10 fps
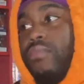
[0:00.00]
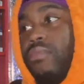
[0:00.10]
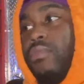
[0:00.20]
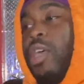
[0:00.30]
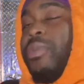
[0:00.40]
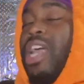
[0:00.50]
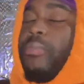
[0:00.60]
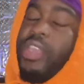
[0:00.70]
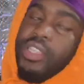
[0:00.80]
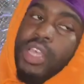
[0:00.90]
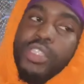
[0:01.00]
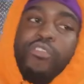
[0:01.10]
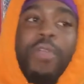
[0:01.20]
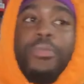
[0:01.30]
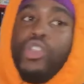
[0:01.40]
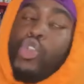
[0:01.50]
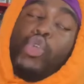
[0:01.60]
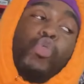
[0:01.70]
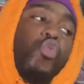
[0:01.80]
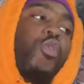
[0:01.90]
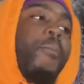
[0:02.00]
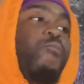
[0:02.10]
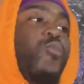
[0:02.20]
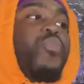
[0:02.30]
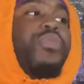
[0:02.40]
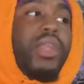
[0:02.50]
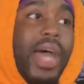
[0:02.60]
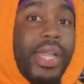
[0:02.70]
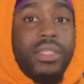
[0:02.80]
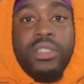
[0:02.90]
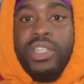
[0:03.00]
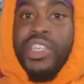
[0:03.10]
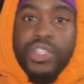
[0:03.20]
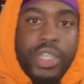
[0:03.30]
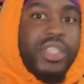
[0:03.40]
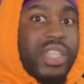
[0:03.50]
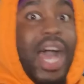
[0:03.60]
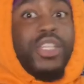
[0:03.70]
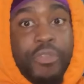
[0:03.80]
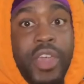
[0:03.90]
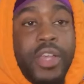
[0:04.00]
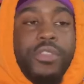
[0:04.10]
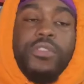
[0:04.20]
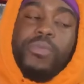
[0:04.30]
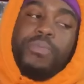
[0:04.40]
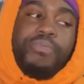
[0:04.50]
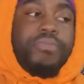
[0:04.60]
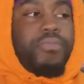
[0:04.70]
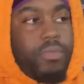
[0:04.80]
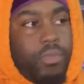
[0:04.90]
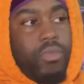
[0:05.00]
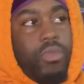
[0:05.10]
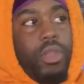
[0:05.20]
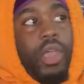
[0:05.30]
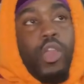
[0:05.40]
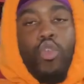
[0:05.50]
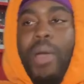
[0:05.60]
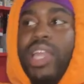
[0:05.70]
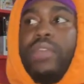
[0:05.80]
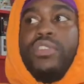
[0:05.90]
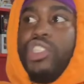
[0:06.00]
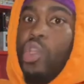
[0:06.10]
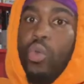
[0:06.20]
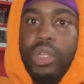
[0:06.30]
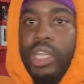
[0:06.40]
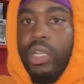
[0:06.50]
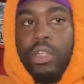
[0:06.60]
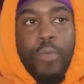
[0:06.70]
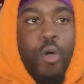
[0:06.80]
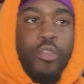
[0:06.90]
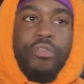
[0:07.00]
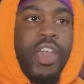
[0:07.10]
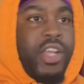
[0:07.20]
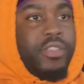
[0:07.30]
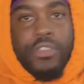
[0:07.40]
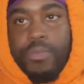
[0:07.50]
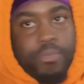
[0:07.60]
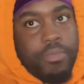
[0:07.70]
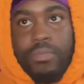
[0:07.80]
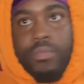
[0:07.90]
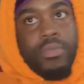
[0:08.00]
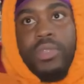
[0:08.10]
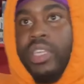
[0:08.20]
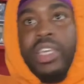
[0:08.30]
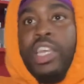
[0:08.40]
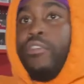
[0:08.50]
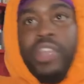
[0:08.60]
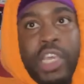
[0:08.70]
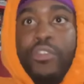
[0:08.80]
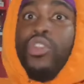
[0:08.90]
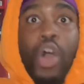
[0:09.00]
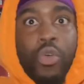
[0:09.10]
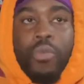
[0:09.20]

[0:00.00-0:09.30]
Let me not be excessive. Maybe 2 like decent sized fans, and you might even still need the clip-on fans, even though.